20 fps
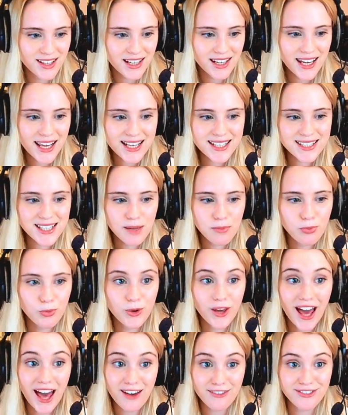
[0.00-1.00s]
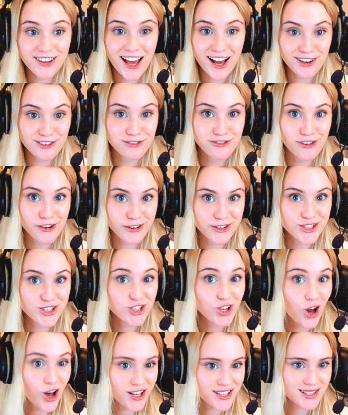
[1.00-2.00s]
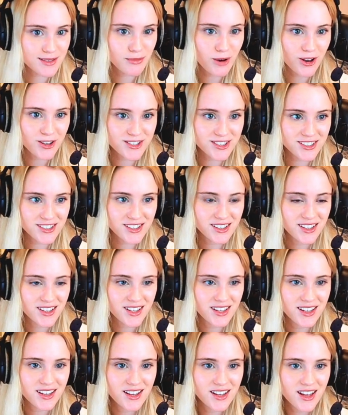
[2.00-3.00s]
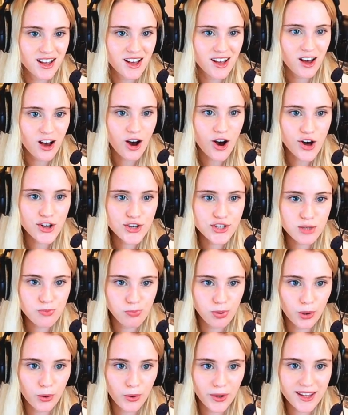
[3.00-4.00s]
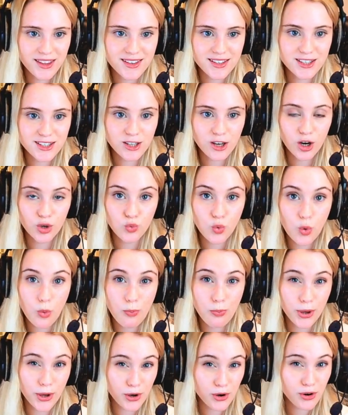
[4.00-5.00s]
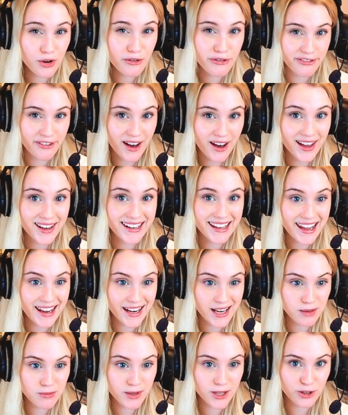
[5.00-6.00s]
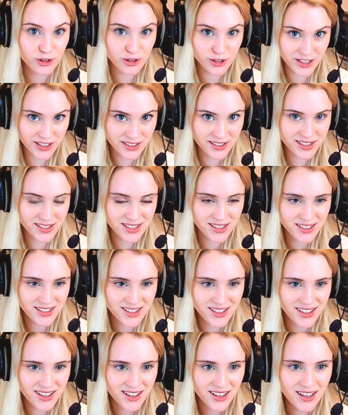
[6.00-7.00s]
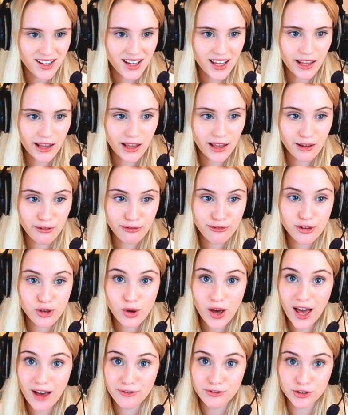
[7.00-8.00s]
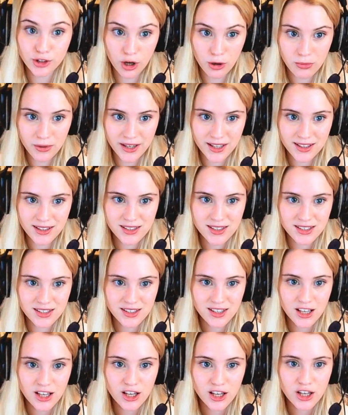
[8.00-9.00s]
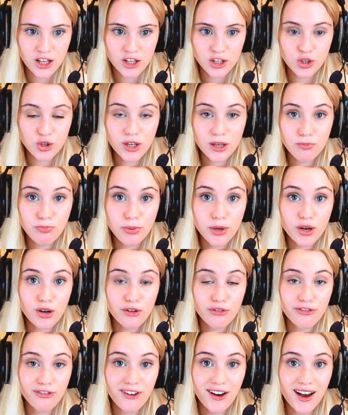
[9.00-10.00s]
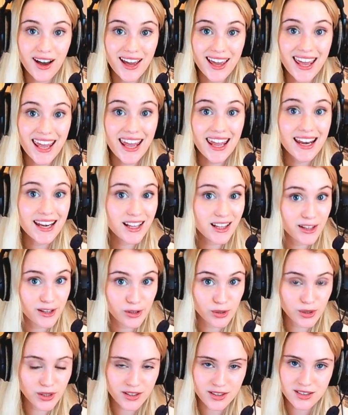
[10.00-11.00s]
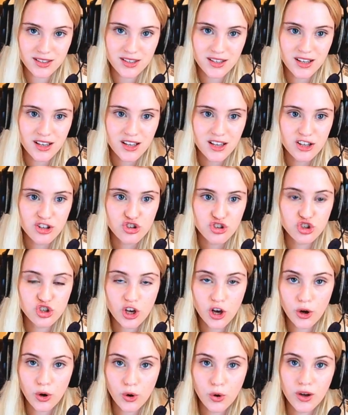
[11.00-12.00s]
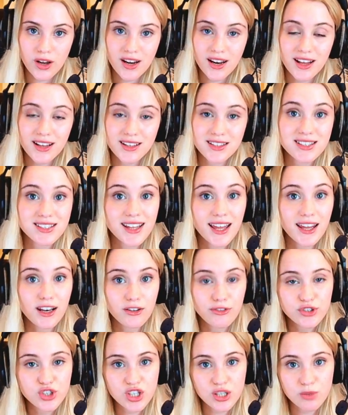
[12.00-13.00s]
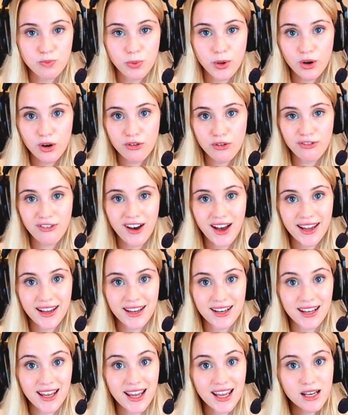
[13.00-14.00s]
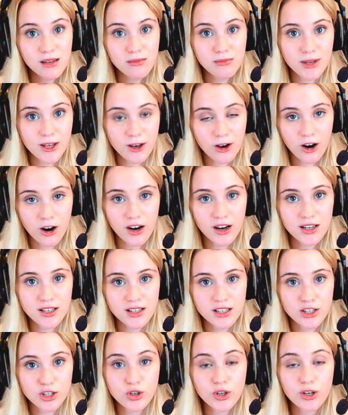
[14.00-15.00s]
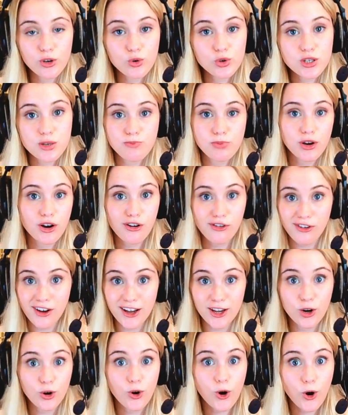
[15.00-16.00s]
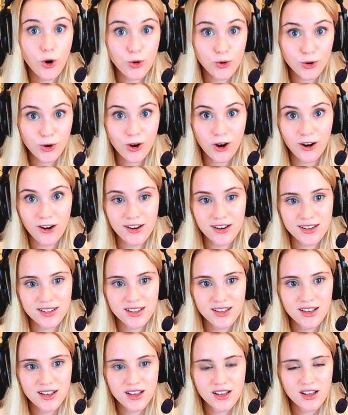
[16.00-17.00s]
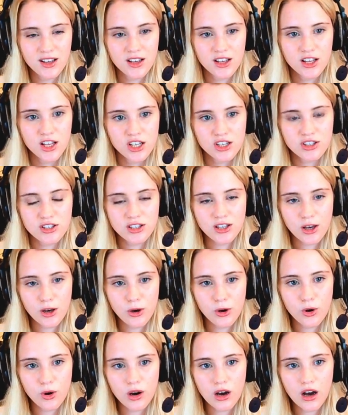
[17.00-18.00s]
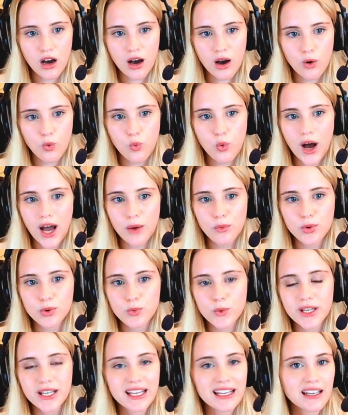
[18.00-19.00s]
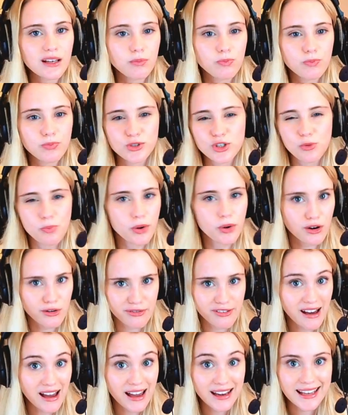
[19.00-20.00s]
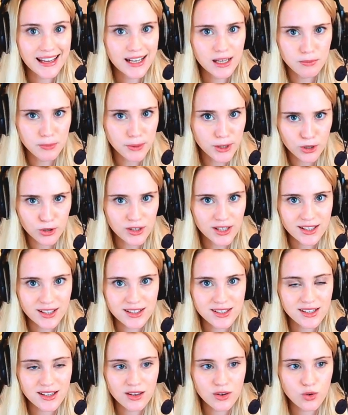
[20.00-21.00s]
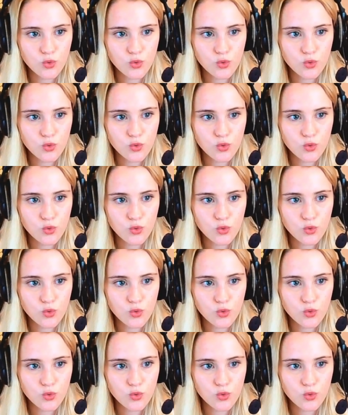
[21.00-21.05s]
Next up, we have Nagelfar's Taskmaster. On deploy, this card will purify an enemy unit. If you have dominance, you can purify any unit. So instead of just purifying an enemy card, you can also purify your own card. So why would we need to purify an enemy unit?